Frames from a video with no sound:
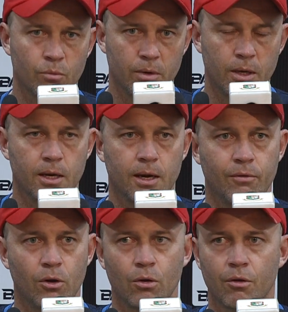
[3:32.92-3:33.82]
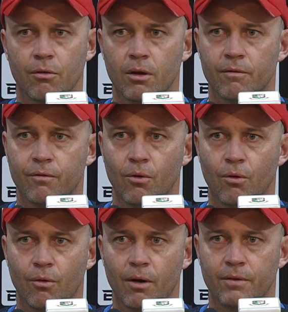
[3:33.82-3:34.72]
he can have a long career
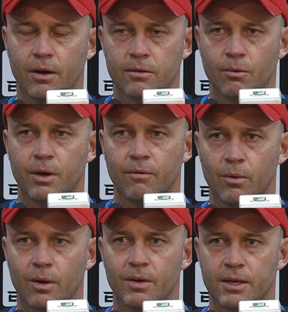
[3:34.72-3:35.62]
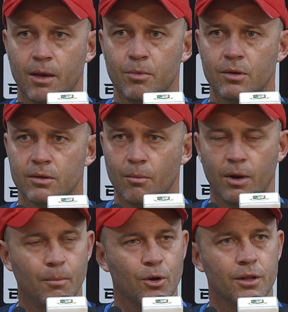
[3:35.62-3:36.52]
for Afghanistan whenever we give a debut to
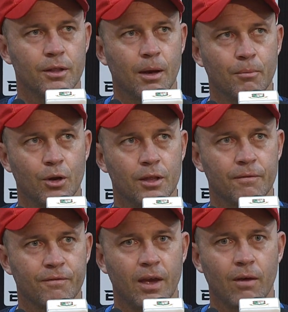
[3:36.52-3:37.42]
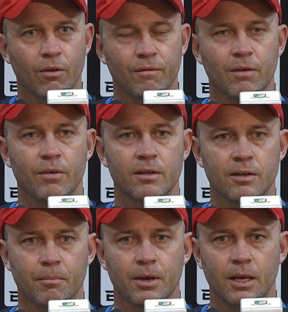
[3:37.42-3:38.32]
someone. I'm not in the favour of giving
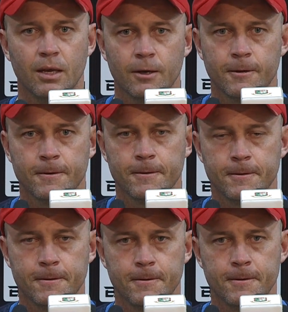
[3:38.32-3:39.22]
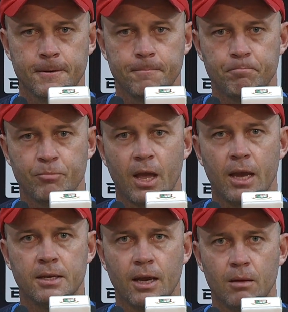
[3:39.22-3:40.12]
somebody
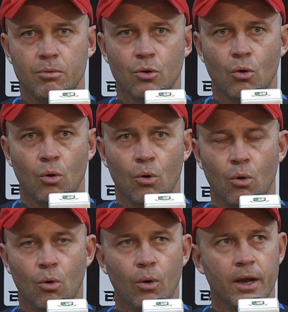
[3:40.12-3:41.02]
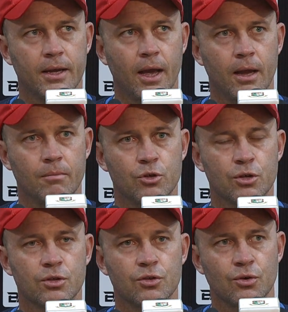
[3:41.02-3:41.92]
a debut or a game
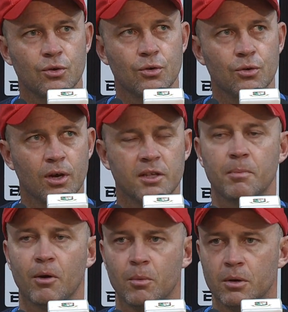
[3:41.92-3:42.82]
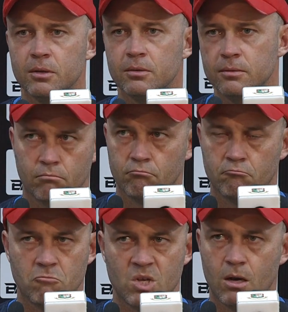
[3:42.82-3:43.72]
just to experiment.
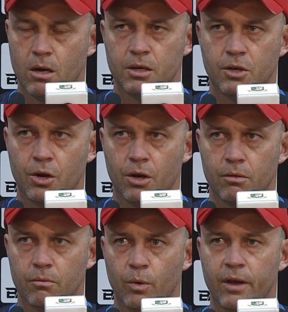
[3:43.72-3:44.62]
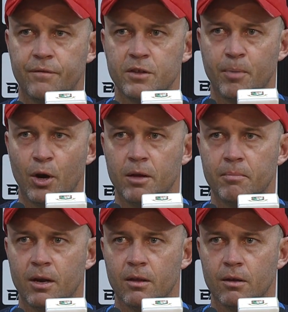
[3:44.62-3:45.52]
I don't know. If he's bowling
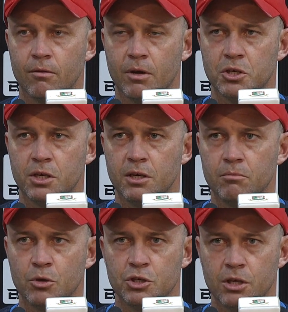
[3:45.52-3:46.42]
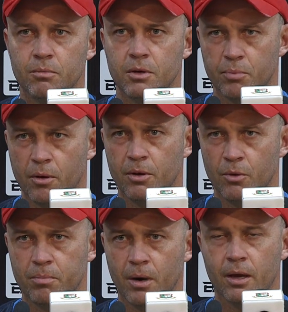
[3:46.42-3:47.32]
better than Rashid and Mujib, he probably
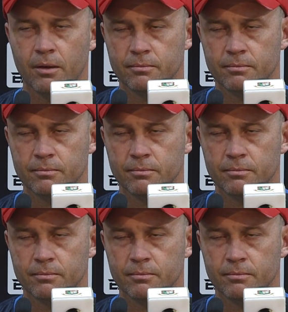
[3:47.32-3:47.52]
would play.